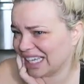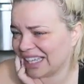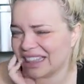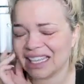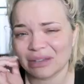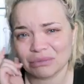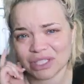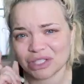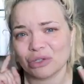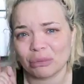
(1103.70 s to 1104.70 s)
I think I'm
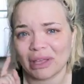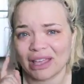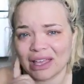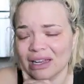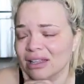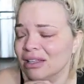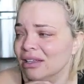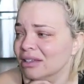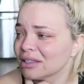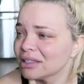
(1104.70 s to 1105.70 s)
just too in my head.
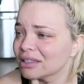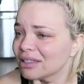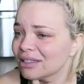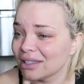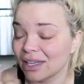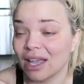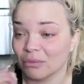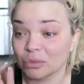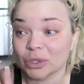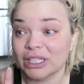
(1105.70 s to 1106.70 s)

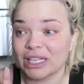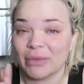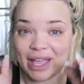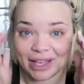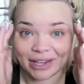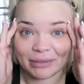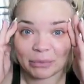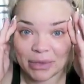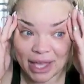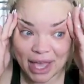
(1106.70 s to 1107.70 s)
I'm really in my head.
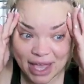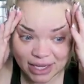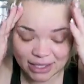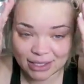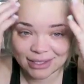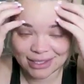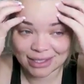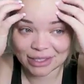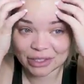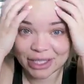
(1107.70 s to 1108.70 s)
Like, my head is
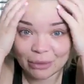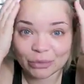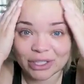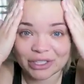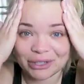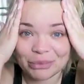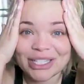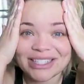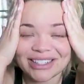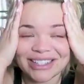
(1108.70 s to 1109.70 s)
literally, I'm literally a
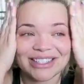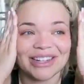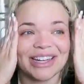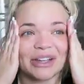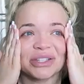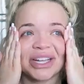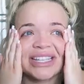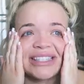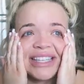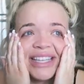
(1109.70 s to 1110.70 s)
prisoner in this right now. It's
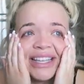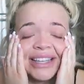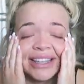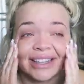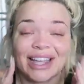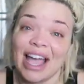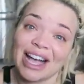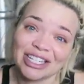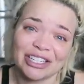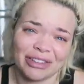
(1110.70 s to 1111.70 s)
crazy. Like, I
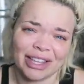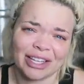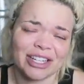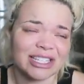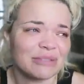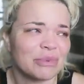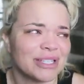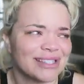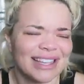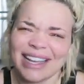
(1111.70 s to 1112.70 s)
actually feel like a crazy
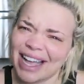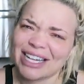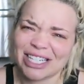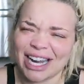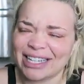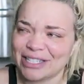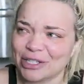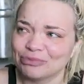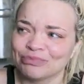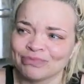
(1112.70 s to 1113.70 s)
person. Like, I actually kind of
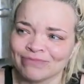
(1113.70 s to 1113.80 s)
do.